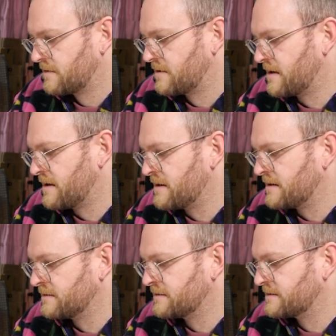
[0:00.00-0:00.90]

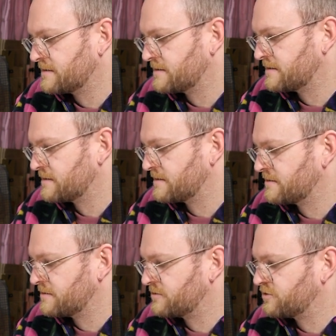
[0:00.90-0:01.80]
These
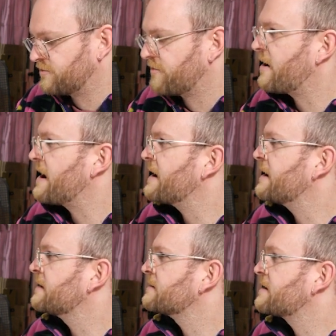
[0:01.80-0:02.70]

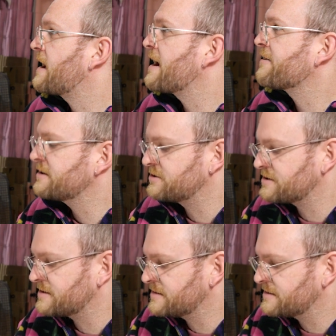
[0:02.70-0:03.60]
train
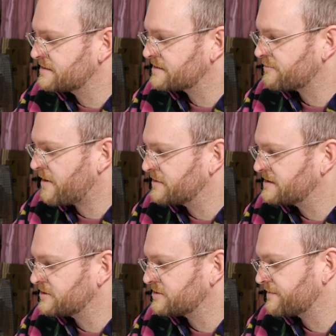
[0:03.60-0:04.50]
carriages, the
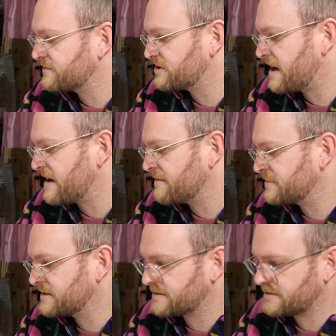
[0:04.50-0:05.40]
repetition of
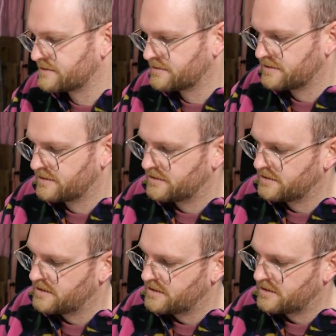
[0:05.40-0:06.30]
shapes
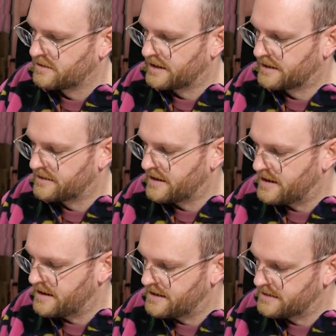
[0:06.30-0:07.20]
like
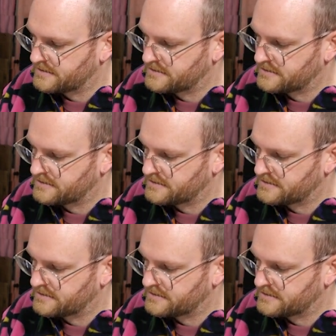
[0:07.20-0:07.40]
that.